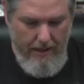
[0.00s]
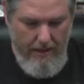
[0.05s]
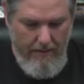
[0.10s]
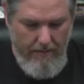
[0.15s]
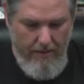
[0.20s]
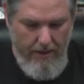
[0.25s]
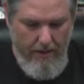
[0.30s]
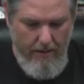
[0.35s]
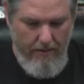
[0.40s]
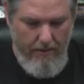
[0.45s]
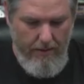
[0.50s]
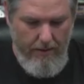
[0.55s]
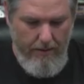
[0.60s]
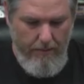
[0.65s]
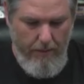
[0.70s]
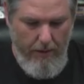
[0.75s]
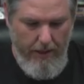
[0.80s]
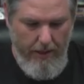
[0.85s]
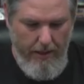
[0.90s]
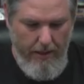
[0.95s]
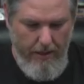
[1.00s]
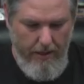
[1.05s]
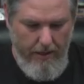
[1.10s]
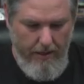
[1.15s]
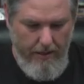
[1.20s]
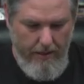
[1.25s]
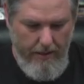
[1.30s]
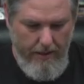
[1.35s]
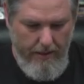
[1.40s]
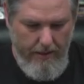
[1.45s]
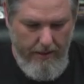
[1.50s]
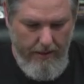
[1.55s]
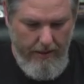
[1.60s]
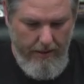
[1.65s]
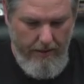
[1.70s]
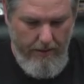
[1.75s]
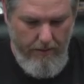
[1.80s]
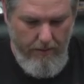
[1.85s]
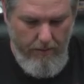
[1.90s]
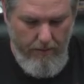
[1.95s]
I don't know, it's pretty good. It's
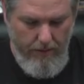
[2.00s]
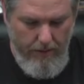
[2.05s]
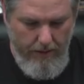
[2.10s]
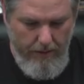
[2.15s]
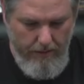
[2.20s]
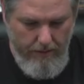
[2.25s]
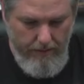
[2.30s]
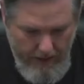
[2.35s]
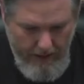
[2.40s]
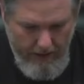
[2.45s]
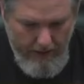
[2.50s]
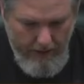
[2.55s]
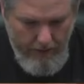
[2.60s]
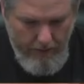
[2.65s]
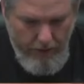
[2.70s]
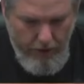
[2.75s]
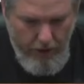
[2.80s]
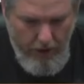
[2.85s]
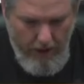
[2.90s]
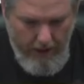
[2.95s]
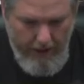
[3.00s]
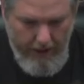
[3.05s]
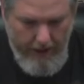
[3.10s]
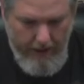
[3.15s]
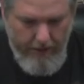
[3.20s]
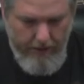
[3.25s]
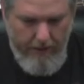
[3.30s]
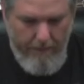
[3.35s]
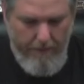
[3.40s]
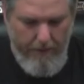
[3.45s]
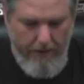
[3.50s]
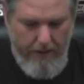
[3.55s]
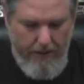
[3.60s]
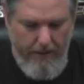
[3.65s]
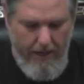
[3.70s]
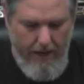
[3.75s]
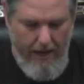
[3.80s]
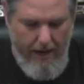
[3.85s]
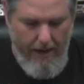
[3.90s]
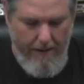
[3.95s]
got a little chunkiness up at the
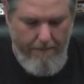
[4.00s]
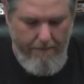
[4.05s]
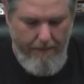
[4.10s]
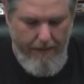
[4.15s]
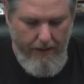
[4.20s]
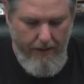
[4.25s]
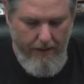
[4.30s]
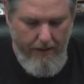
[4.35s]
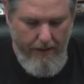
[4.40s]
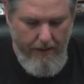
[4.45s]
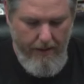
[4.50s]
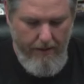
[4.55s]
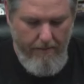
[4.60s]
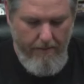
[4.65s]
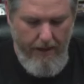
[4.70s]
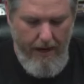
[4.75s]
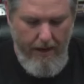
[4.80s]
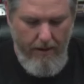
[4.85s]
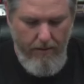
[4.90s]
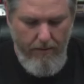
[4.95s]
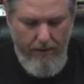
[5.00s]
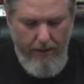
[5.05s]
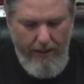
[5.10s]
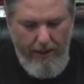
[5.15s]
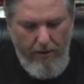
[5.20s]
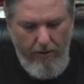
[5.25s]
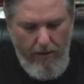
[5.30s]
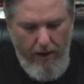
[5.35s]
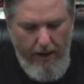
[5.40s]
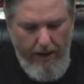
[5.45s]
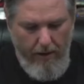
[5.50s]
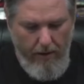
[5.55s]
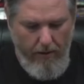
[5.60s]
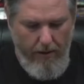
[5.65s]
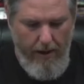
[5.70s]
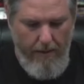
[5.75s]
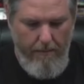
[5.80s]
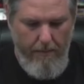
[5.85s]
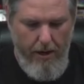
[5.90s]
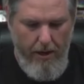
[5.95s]
top. But I don't really grade all
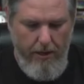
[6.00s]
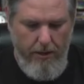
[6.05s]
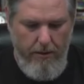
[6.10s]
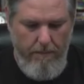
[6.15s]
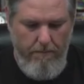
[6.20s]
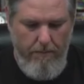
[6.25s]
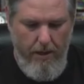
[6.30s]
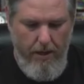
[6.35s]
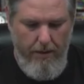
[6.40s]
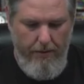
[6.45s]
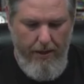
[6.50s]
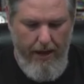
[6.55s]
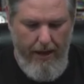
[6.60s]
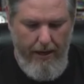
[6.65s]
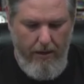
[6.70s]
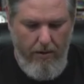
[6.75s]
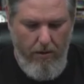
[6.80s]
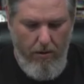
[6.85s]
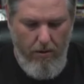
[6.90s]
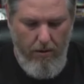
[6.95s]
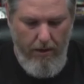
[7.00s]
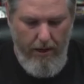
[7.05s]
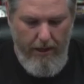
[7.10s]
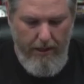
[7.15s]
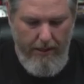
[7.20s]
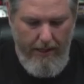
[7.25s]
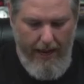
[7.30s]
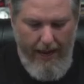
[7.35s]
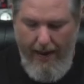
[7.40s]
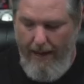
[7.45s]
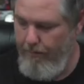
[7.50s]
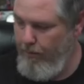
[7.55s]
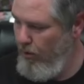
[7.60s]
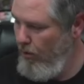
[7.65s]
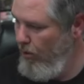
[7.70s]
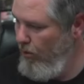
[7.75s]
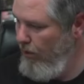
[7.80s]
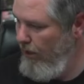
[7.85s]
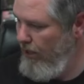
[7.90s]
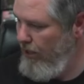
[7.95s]
that much, but that card is
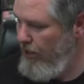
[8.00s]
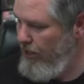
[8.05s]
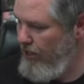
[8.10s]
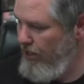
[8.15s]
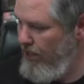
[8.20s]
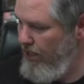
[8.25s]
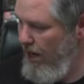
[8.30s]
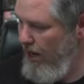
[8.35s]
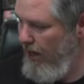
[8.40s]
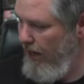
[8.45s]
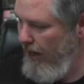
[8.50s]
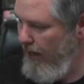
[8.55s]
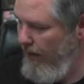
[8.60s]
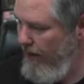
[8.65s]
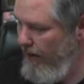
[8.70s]
absolutely stunning.